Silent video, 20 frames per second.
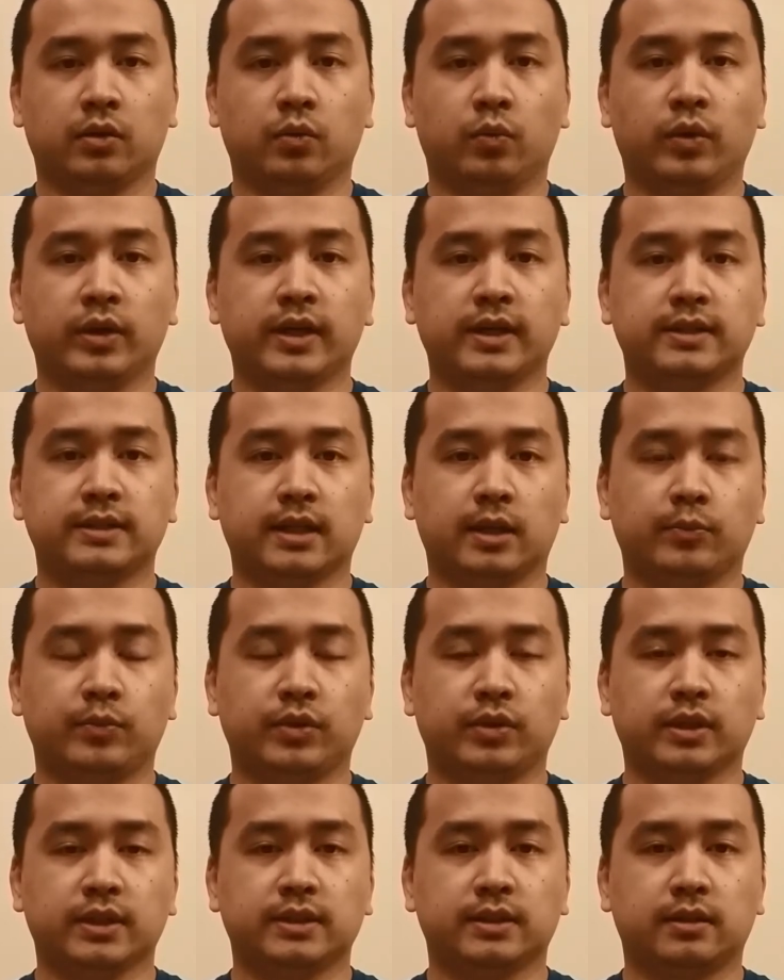One
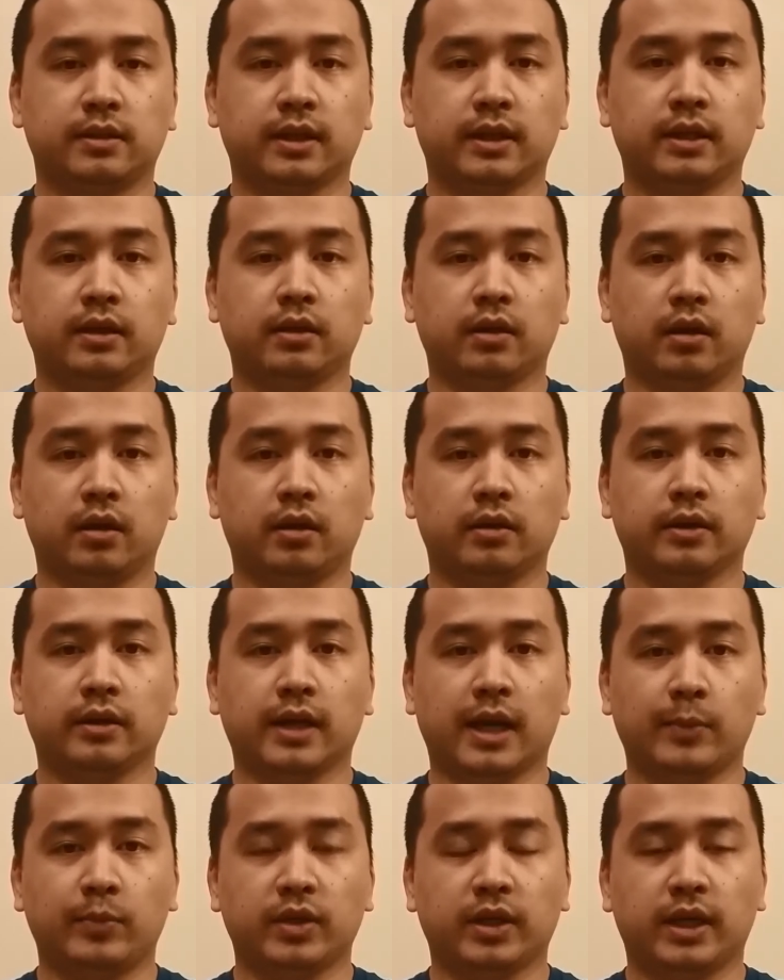example is clicking on
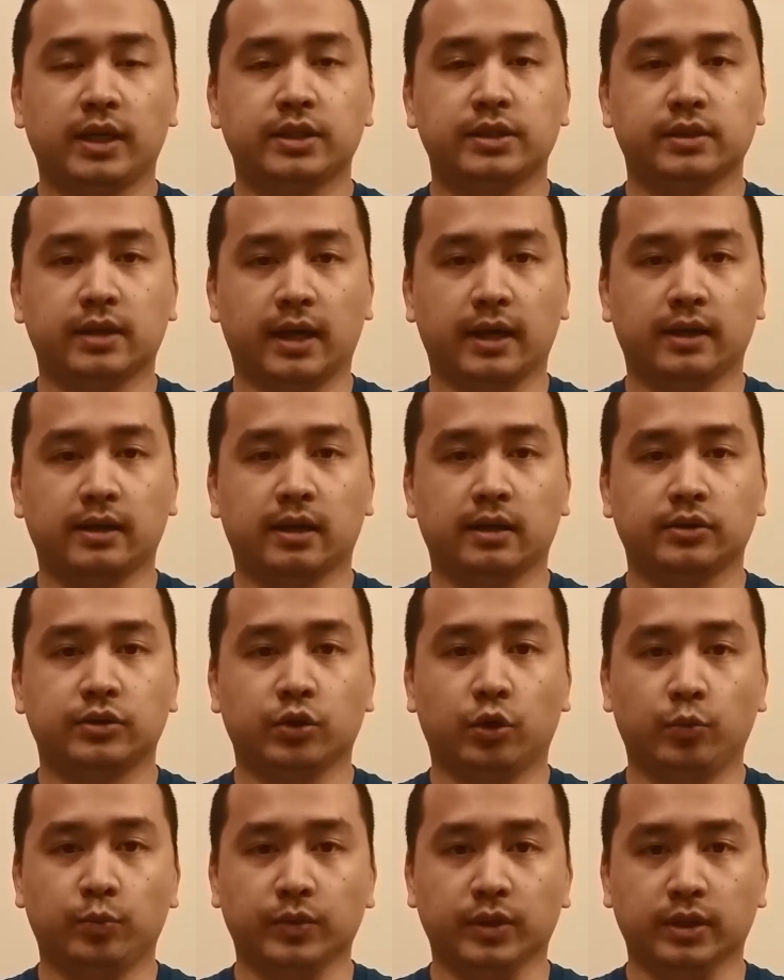an application icon
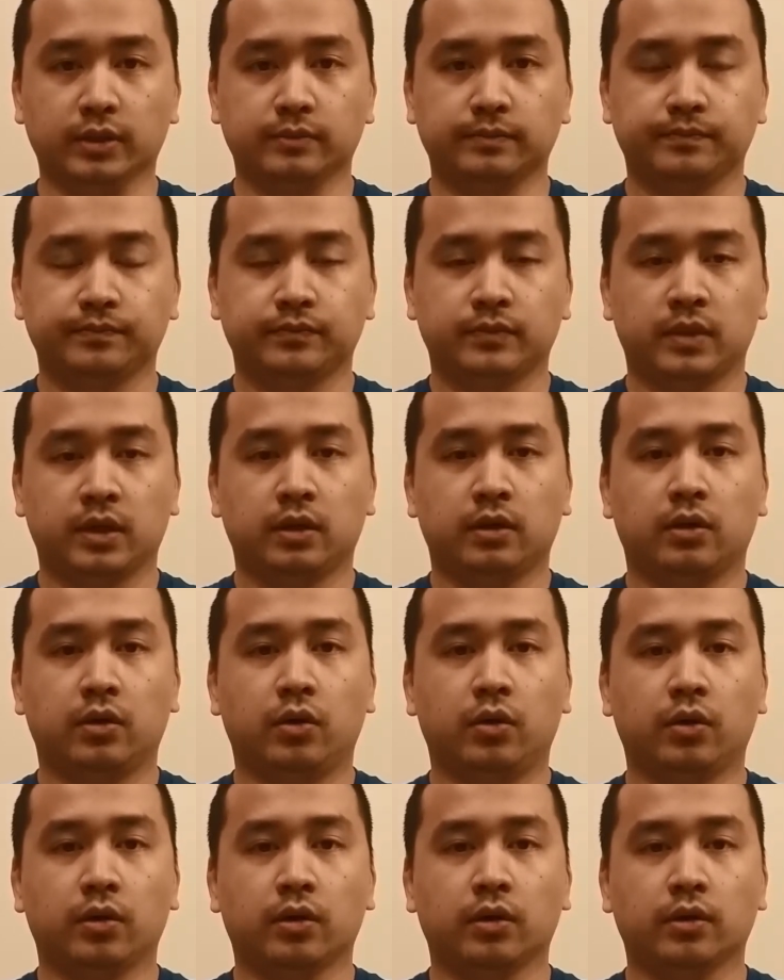to open it,
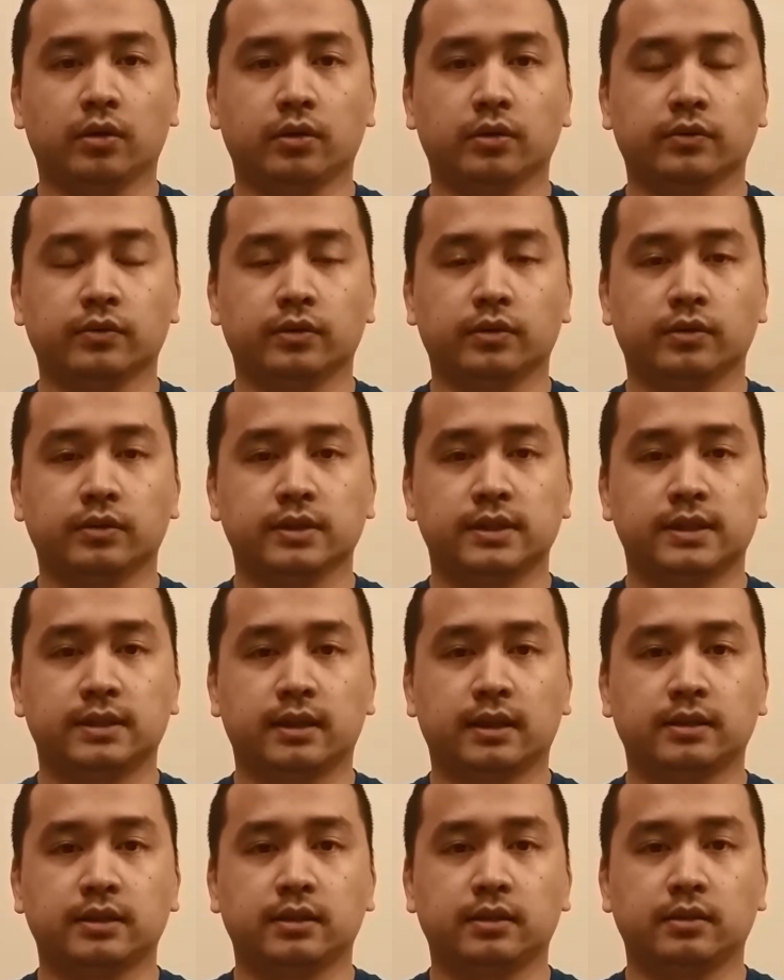or
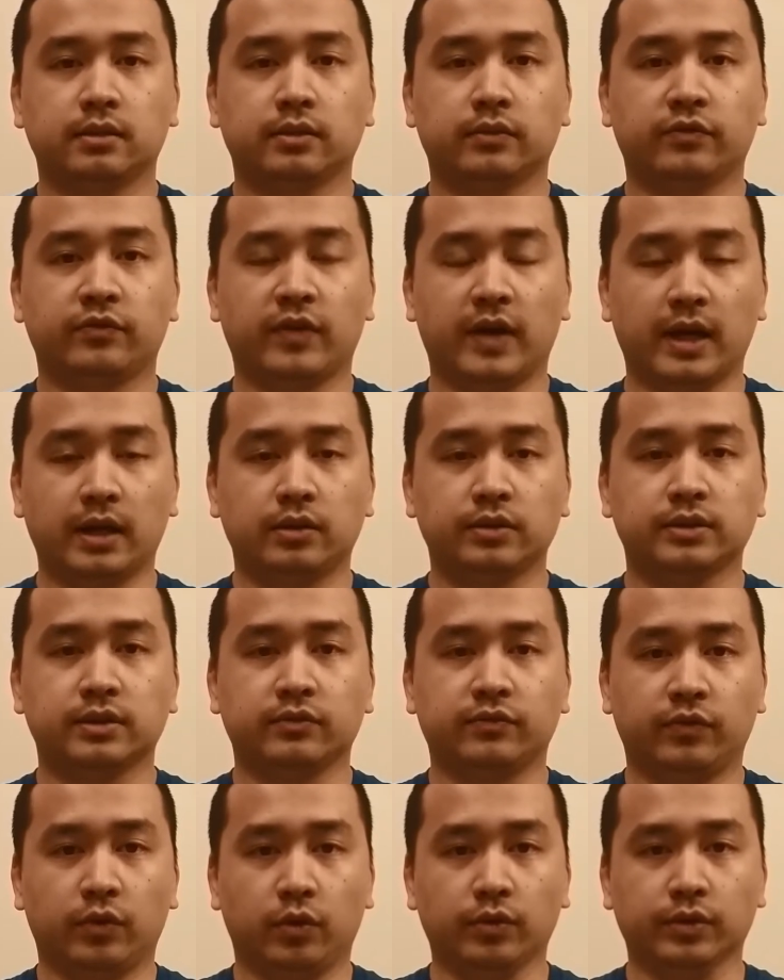selecting files
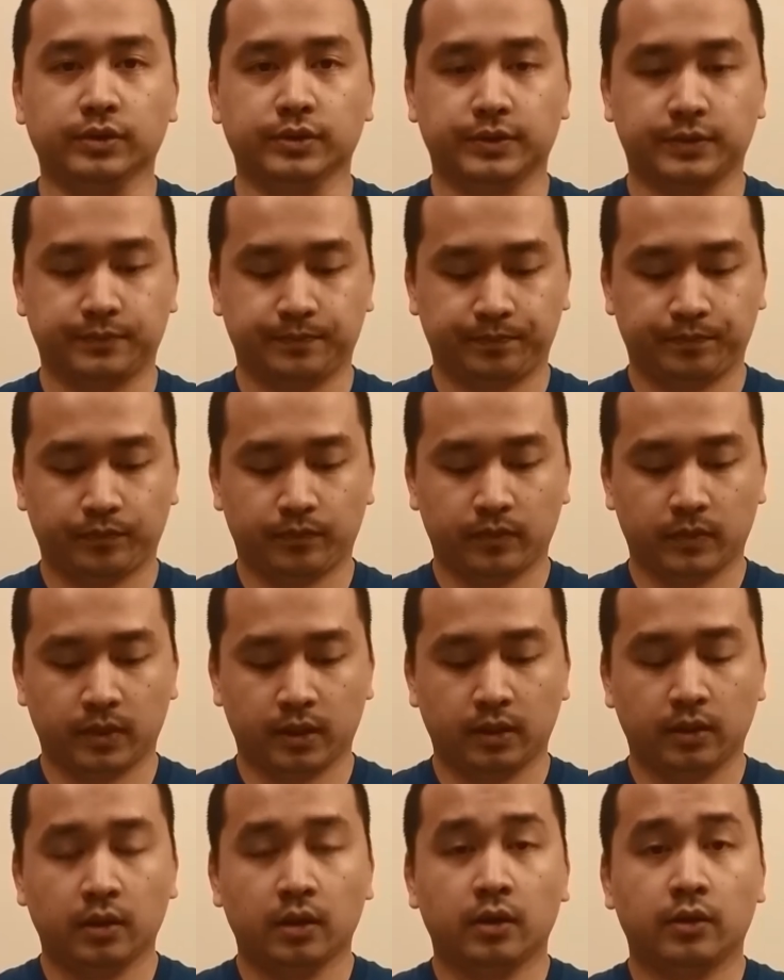and folders.
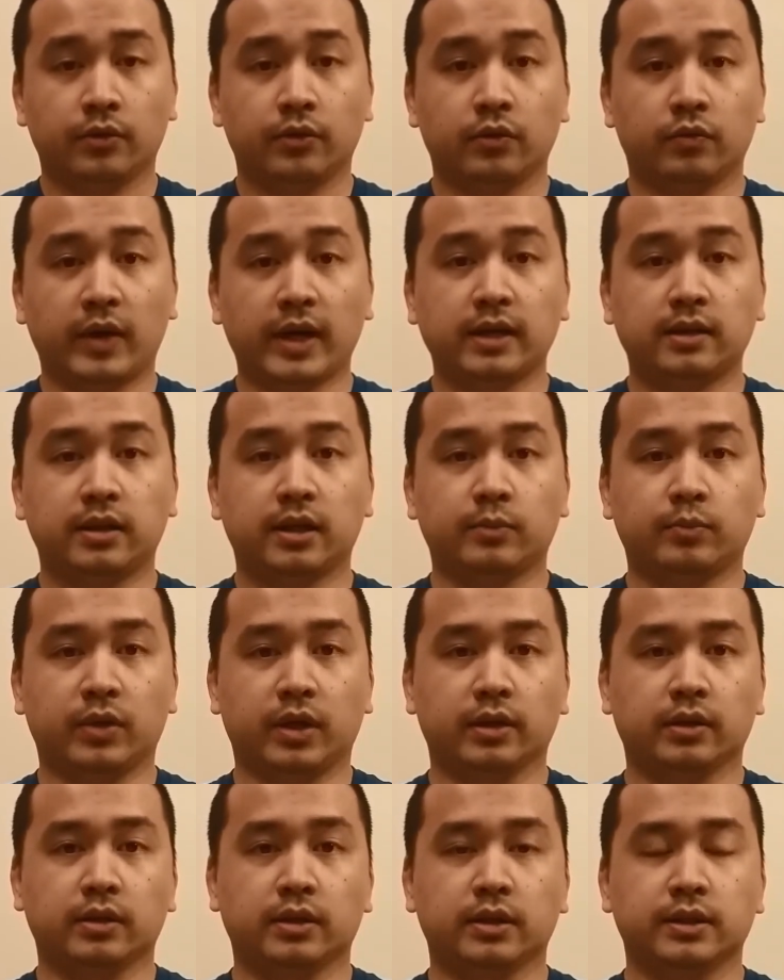The right click
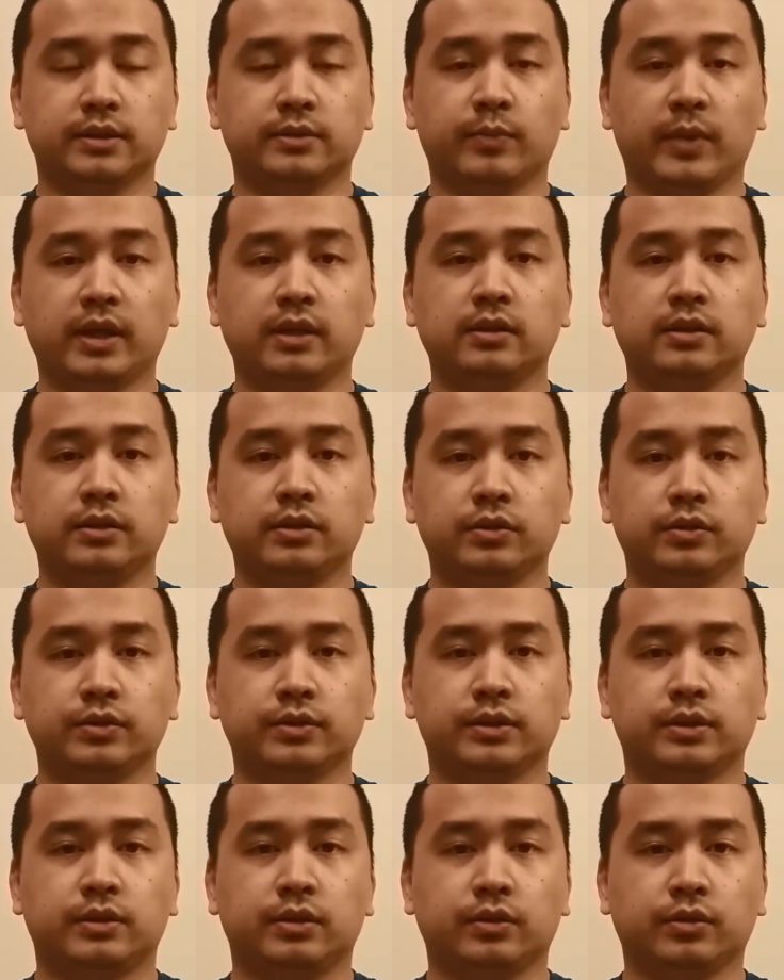button is mainly
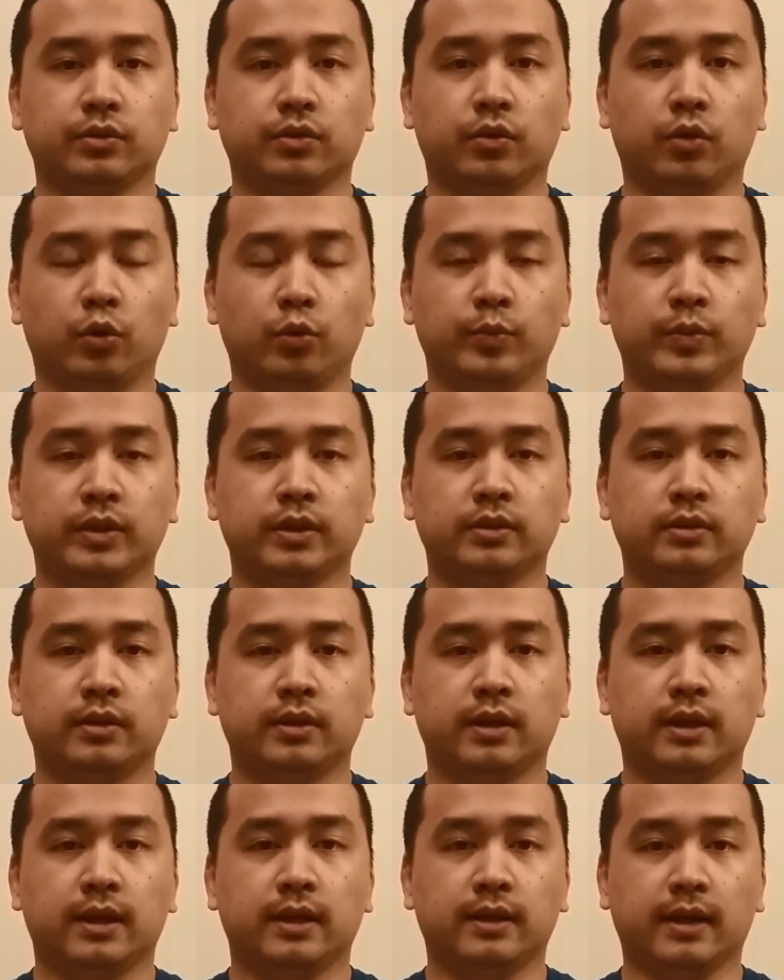used to open
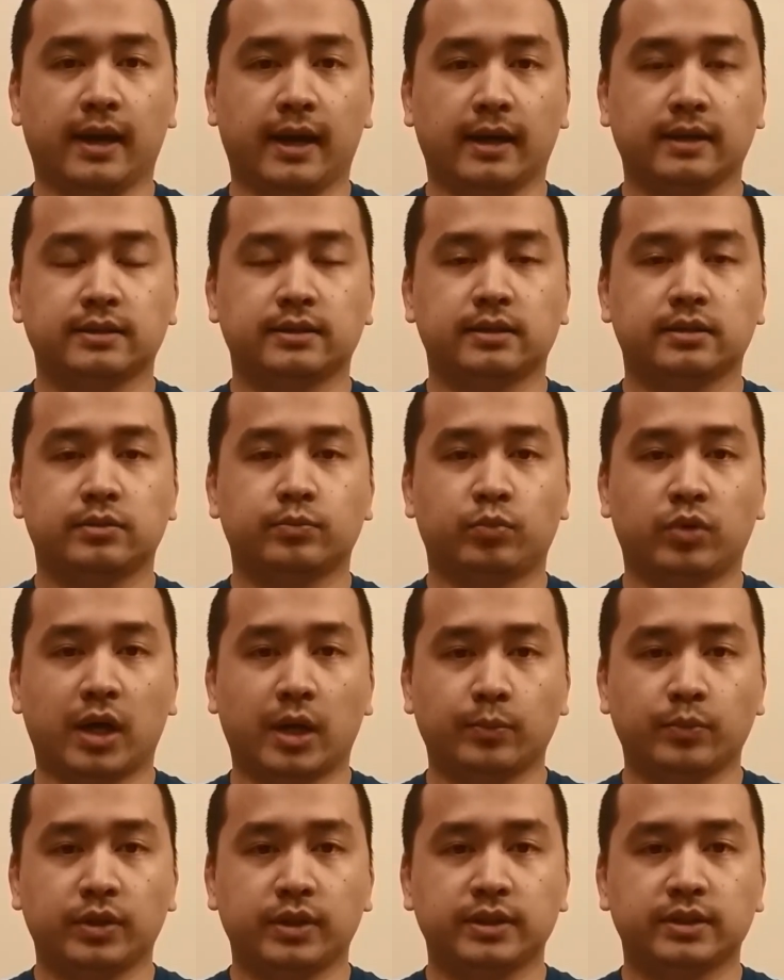and access
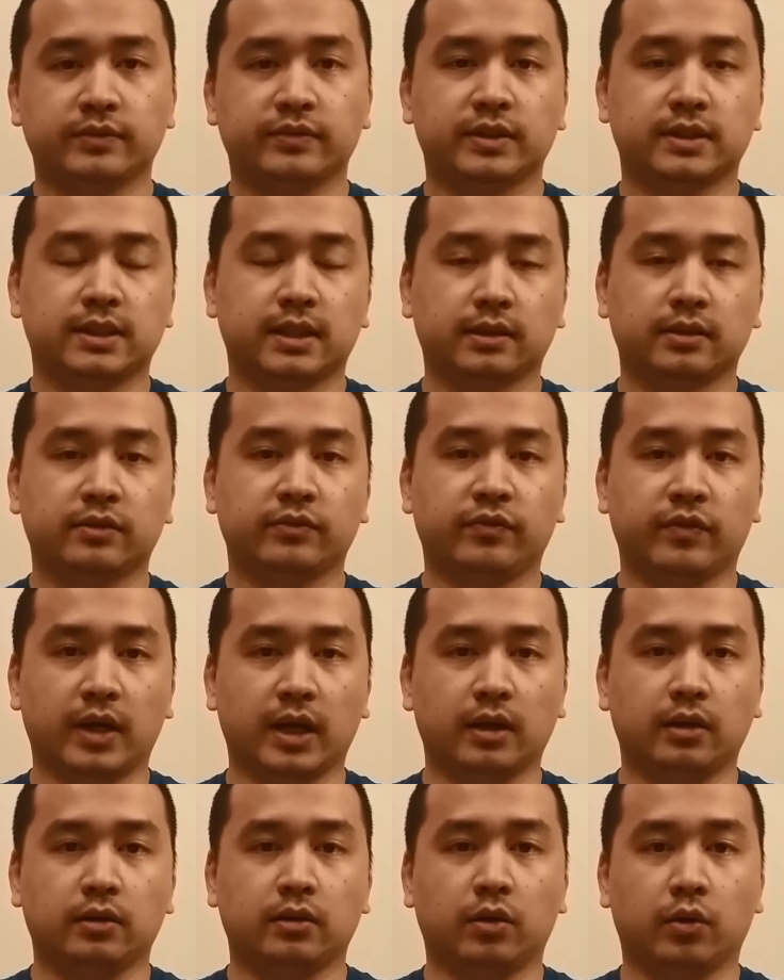properties of the selected
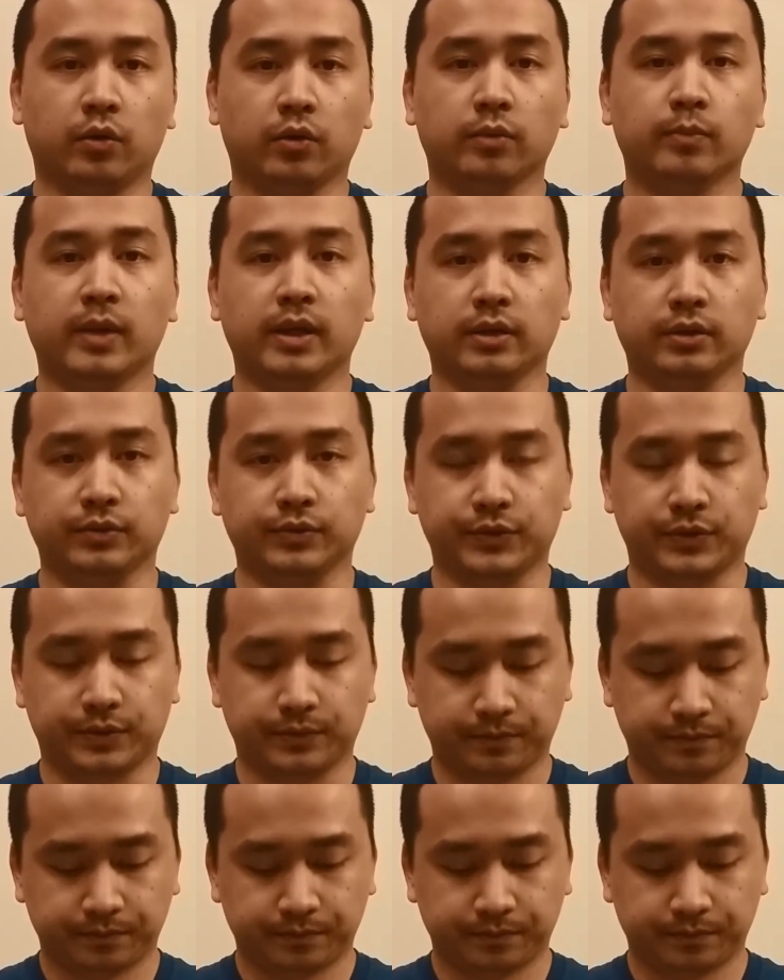file or menus.